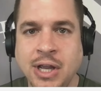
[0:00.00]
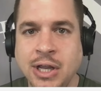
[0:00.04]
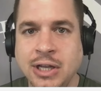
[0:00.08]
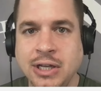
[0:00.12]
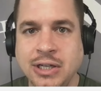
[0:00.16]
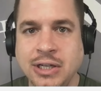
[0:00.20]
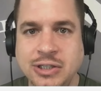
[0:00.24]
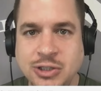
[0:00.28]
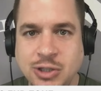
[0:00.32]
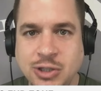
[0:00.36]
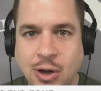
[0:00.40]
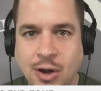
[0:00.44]

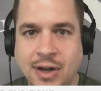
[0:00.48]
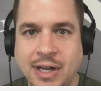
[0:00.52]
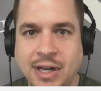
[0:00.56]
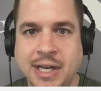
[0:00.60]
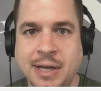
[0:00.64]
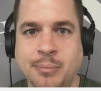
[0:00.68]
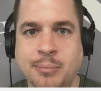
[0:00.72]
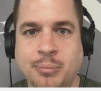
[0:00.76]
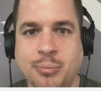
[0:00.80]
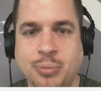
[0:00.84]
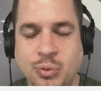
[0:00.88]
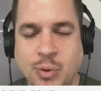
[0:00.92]
You saw
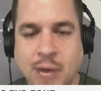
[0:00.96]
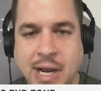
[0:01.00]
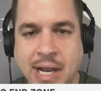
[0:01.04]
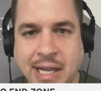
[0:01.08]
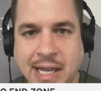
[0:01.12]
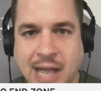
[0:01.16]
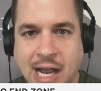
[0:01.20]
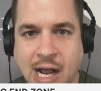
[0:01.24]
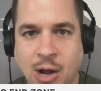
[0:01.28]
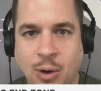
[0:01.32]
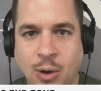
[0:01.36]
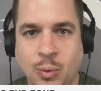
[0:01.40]
him
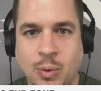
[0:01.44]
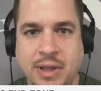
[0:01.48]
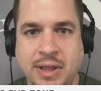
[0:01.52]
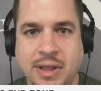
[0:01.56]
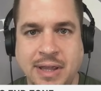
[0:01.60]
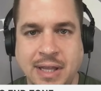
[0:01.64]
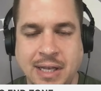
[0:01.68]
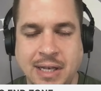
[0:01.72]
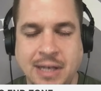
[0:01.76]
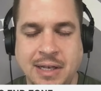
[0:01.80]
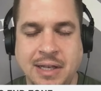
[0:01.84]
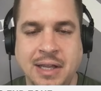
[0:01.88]
break out
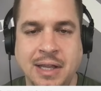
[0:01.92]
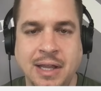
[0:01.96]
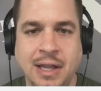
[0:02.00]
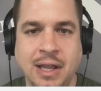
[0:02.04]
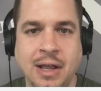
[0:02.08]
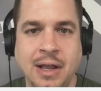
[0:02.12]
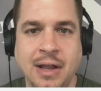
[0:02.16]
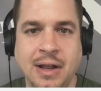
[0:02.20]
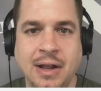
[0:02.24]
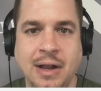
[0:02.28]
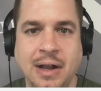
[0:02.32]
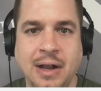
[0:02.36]
within
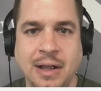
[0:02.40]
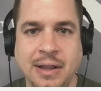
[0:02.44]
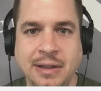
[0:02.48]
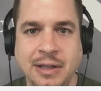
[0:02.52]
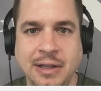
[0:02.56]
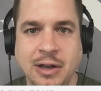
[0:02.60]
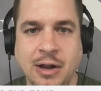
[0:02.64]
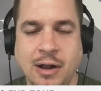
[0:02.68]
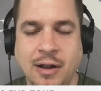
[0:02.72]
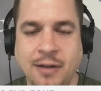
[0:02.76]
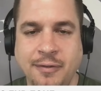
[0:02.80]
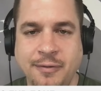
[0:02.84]

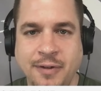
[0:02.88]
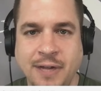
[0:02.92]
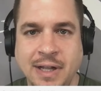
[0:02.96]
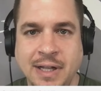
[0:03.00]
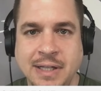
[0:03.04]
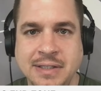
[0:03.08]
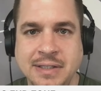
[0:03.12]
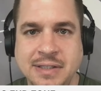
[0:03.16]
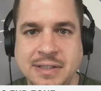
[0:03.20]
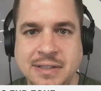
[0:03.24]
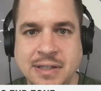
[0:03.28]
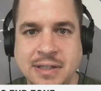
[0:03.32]
the
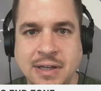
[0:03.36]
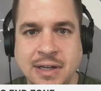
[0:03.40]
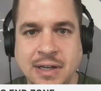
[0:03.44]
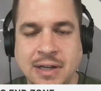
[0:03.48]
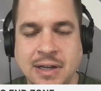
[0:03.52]
offense